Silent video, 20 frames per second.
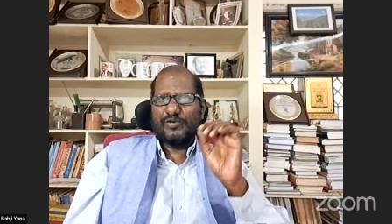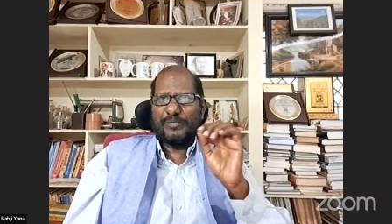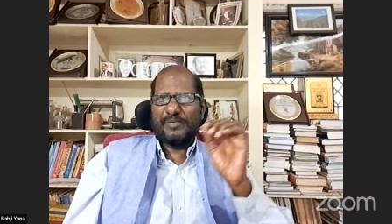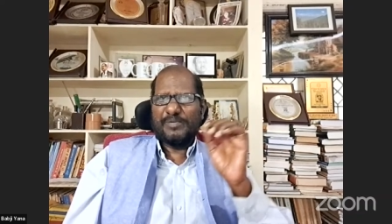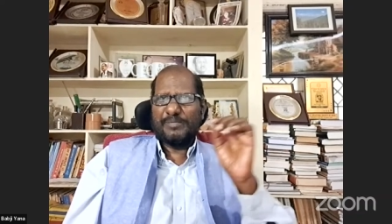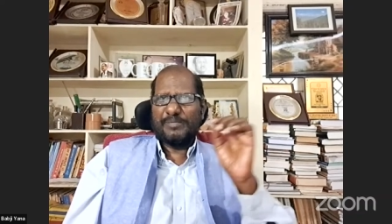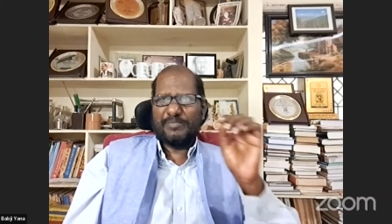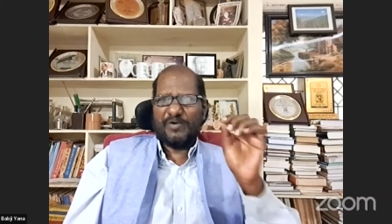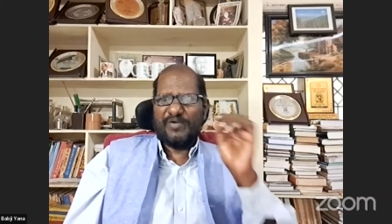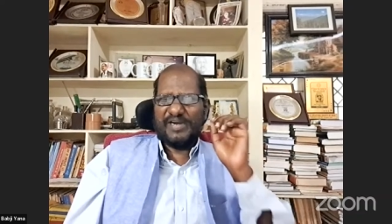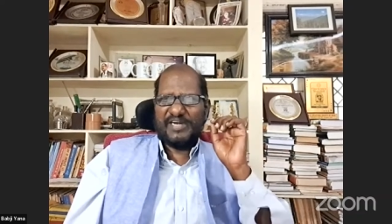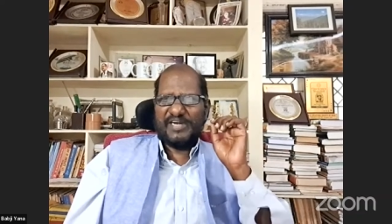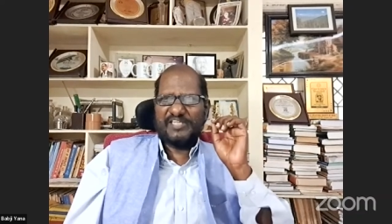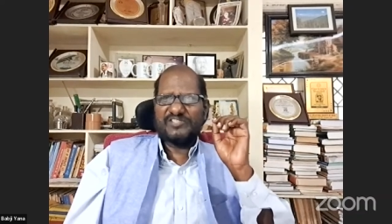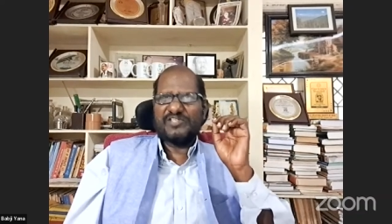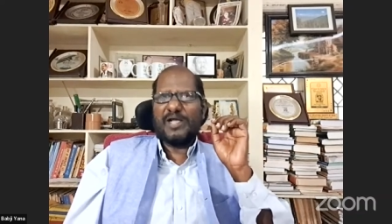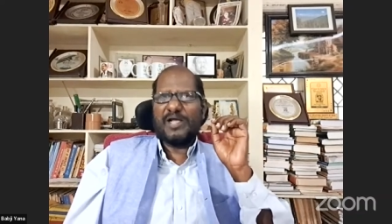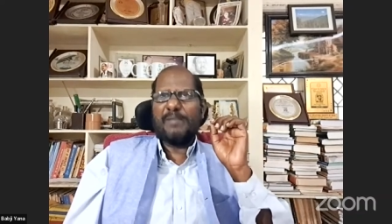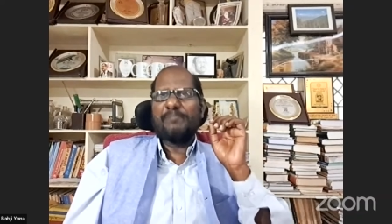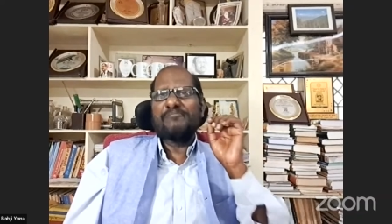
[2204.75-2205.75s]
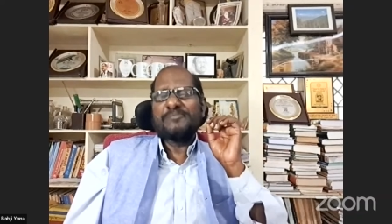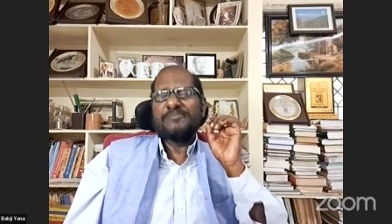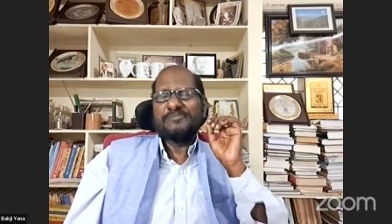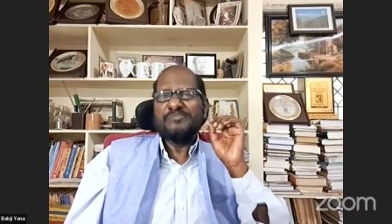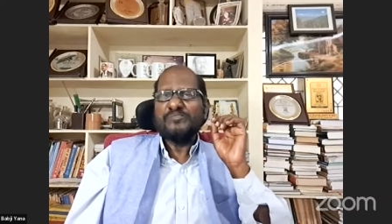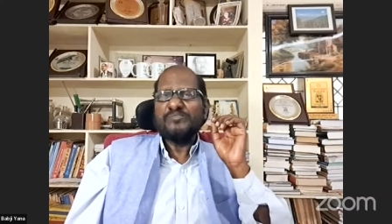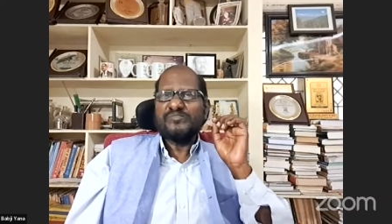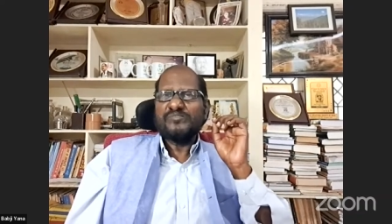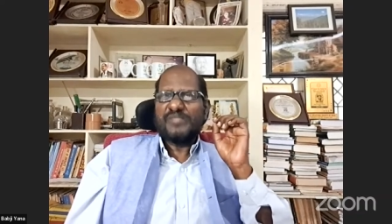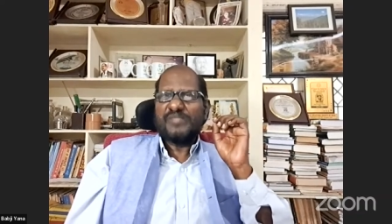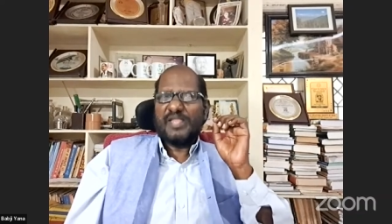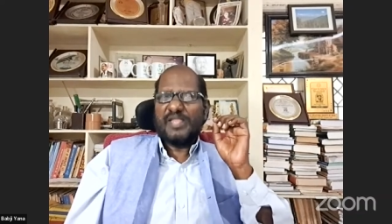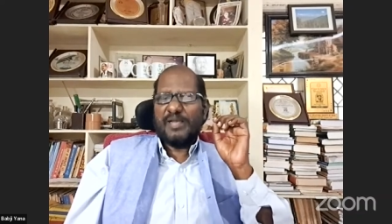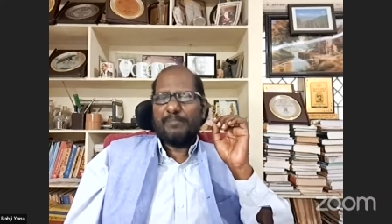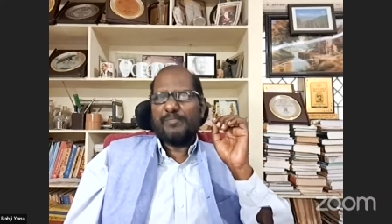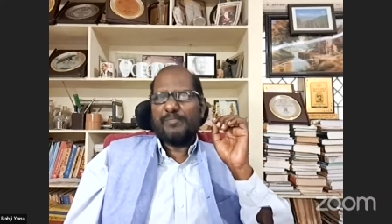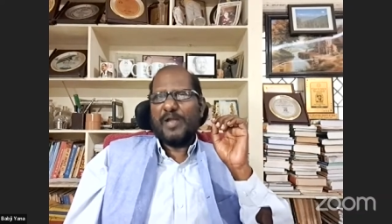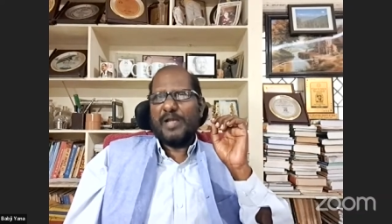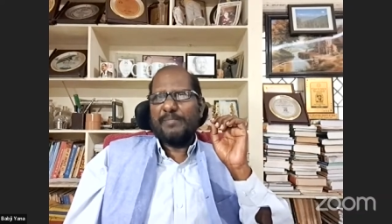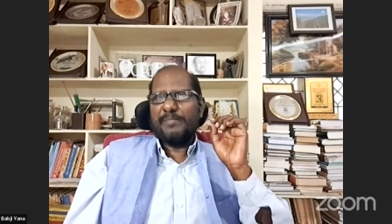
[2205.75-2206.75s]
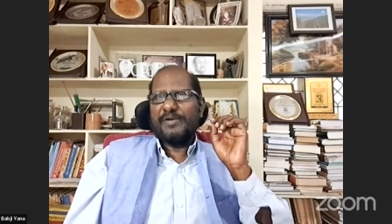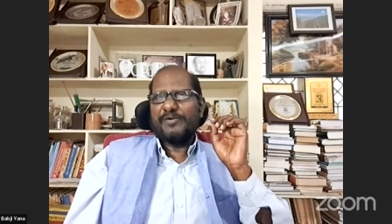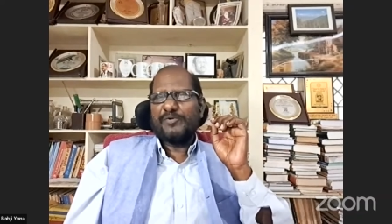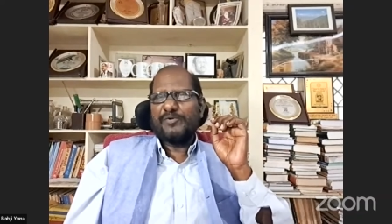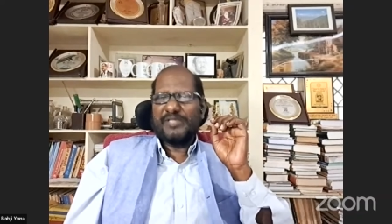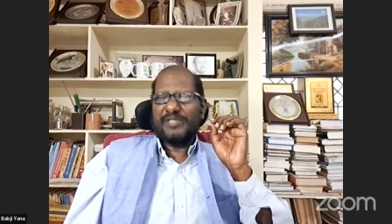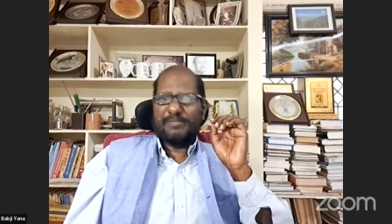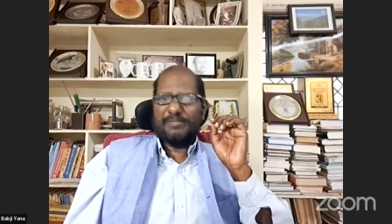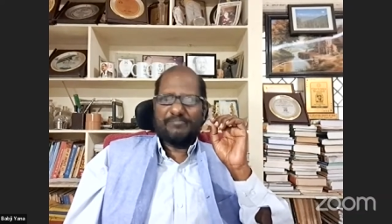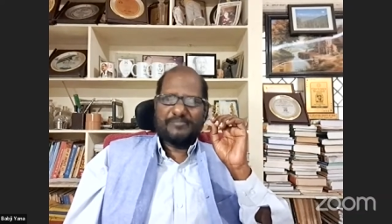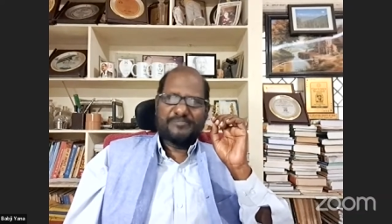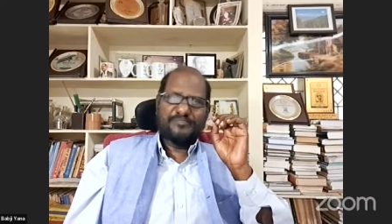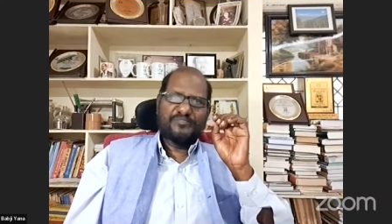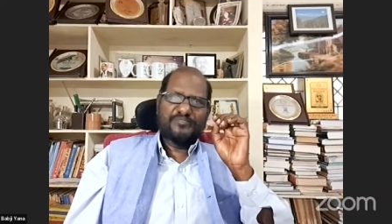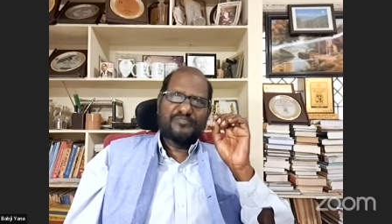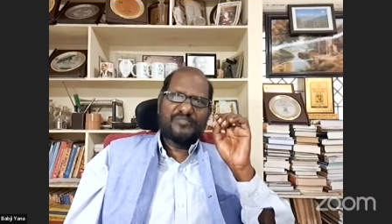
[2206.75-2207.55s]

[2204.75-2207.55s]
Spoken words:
will be providing some employment to them.